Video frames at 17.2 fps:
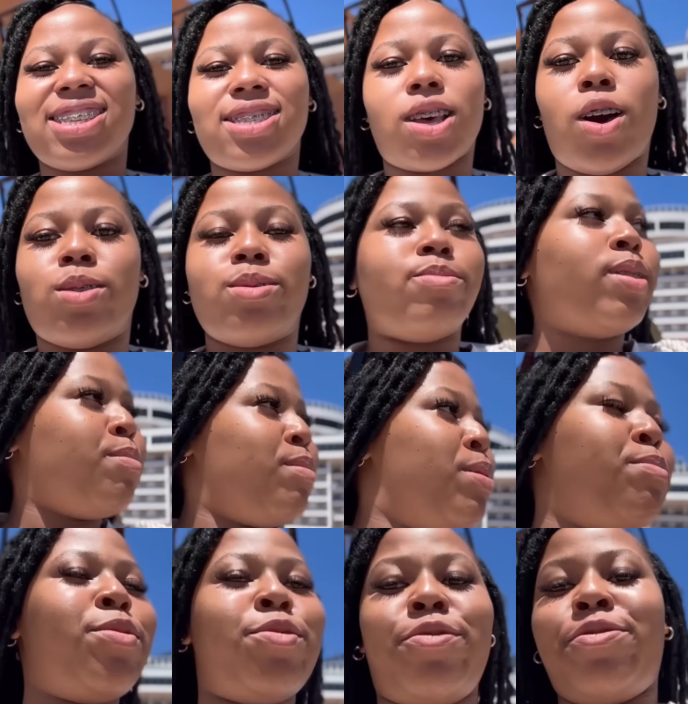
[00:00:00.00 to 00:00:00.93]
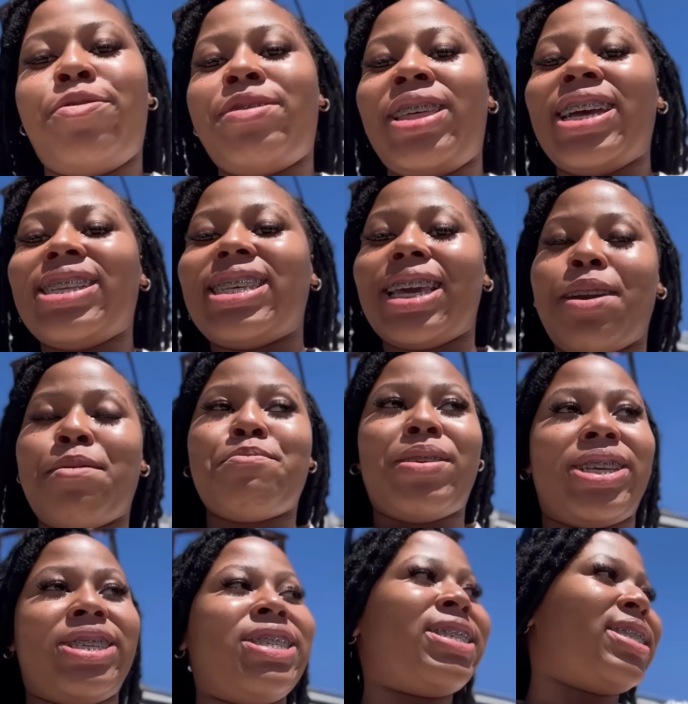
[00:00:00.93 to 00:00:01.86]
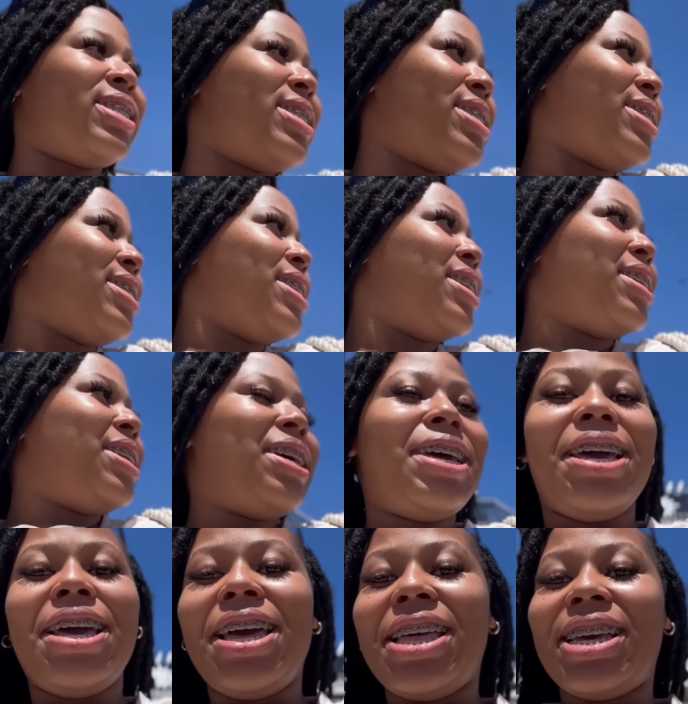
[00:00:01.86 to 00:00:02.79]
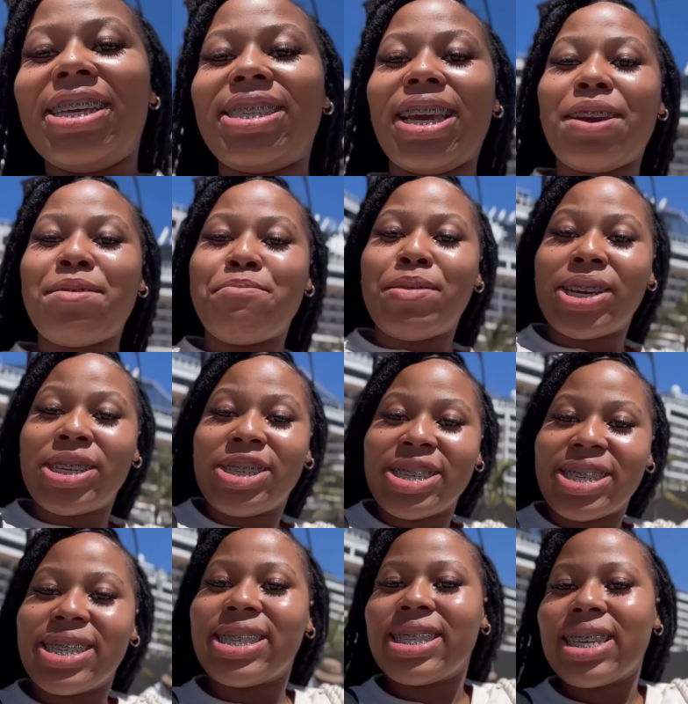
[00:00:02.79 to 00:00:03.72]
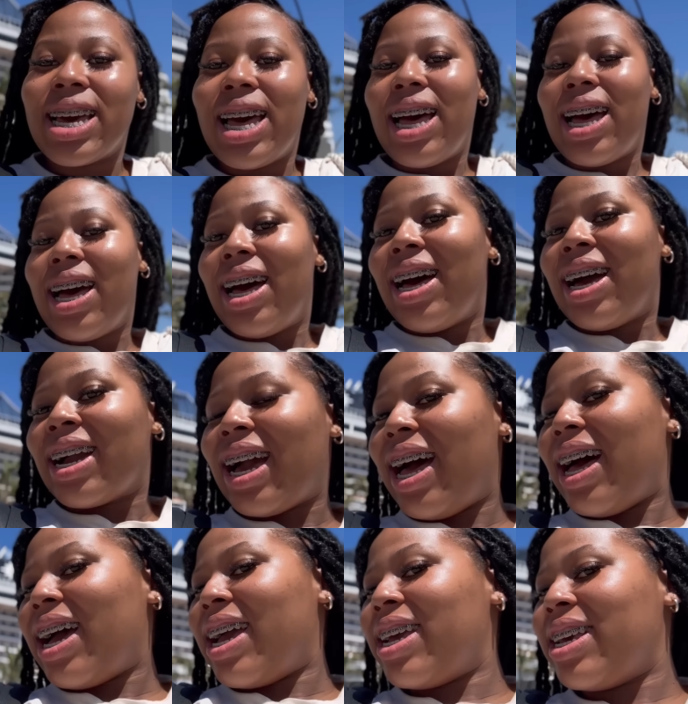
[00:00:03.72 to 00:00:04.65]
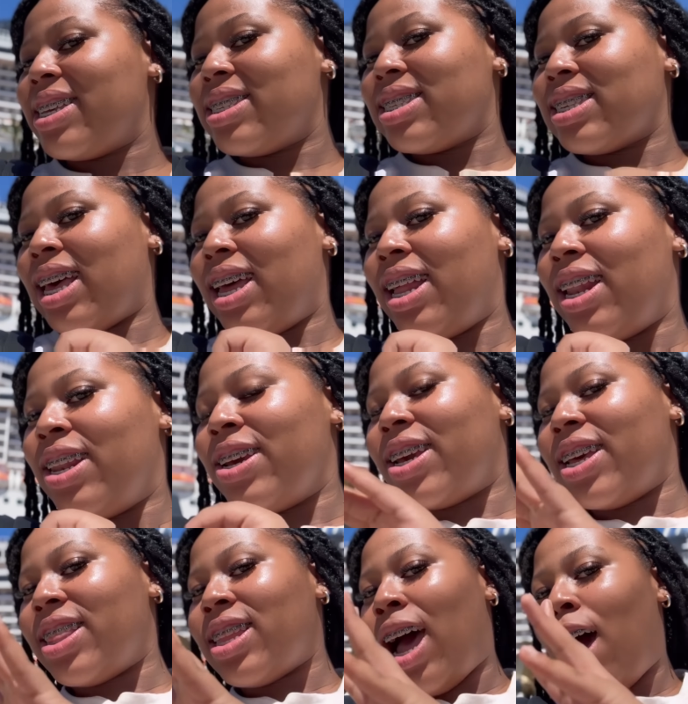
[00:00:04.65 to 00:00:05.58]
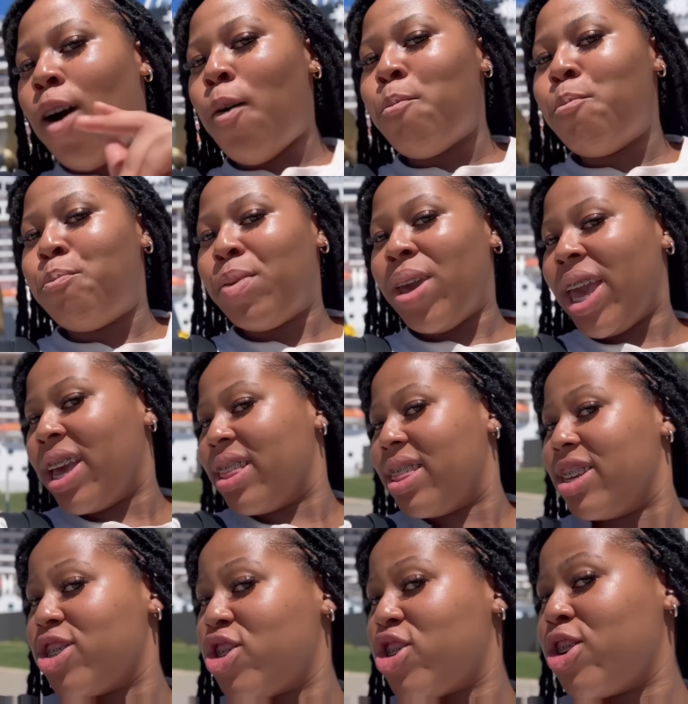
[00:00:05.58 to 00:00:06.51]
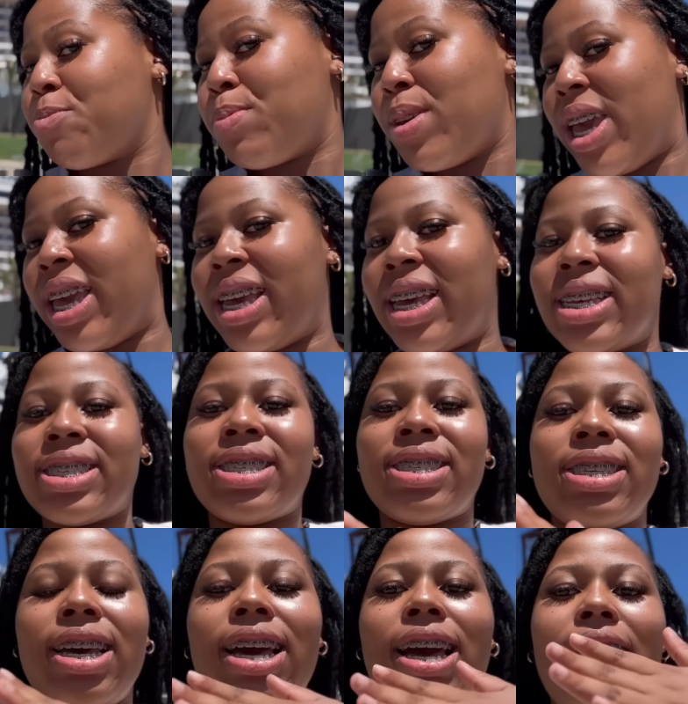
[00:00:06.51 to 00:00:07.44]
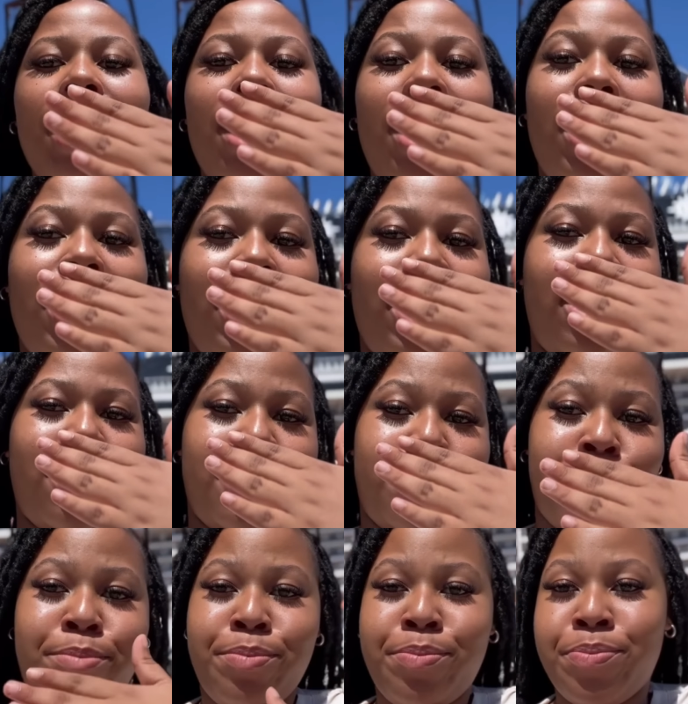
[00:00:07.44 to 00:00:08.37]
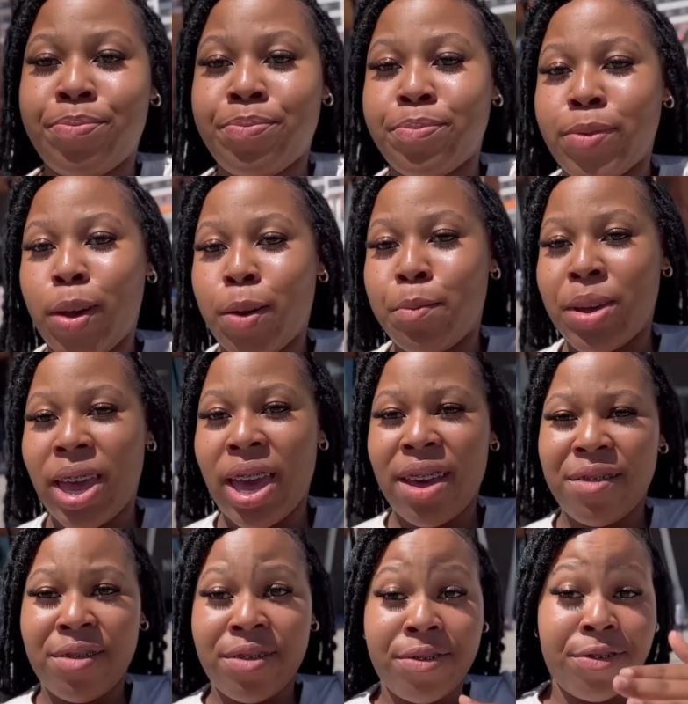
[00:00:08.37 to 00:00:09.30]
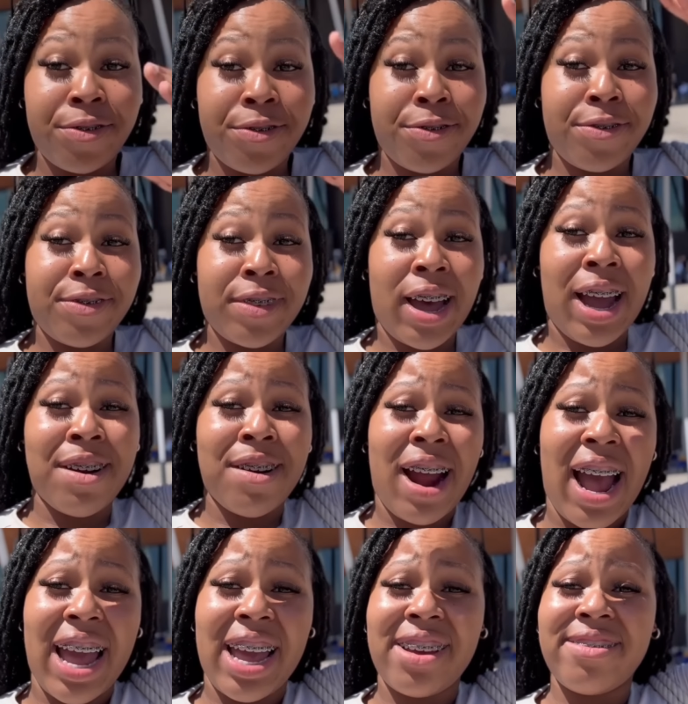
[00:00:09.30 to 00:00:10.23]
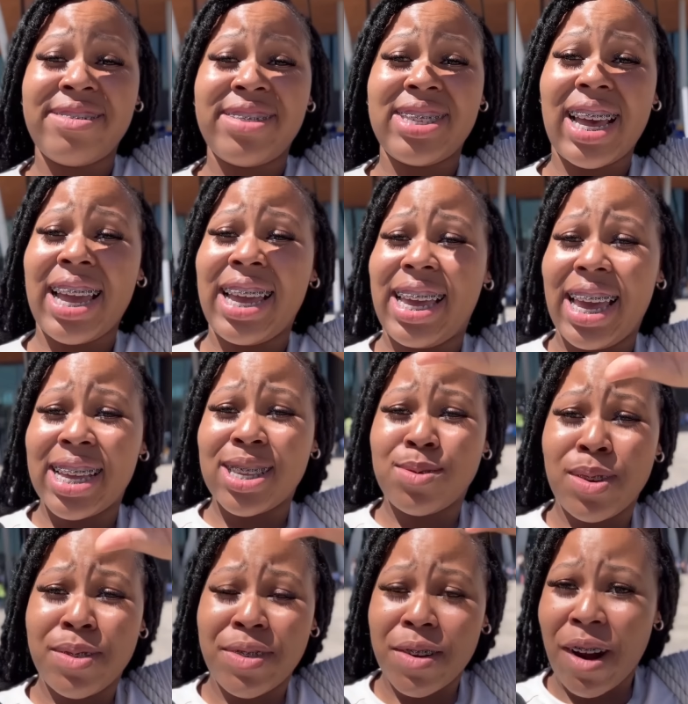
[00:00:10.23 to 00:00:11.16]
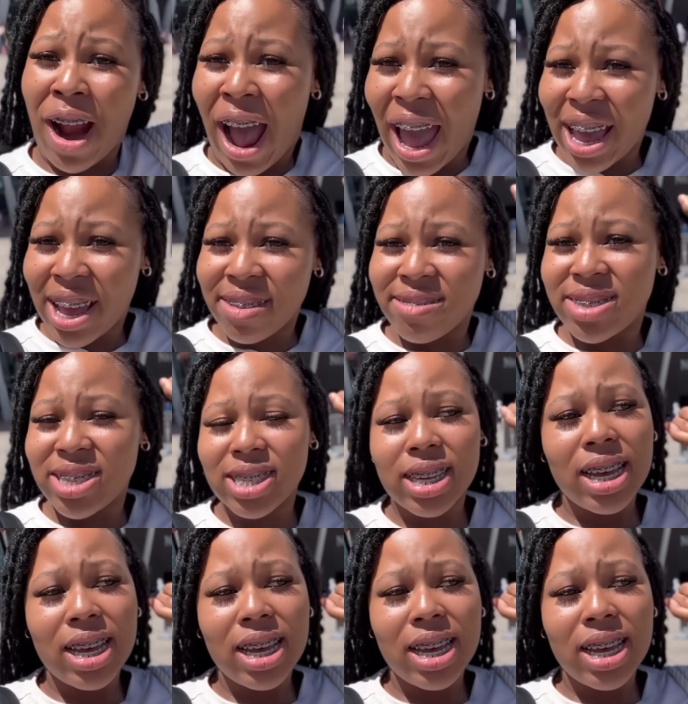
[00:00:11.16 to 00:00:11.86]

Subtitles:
Oh, let me move. They're taking pictures. They're taking pictures. Guys, look at how big this ship is. We have arrived, I guess we've arrived.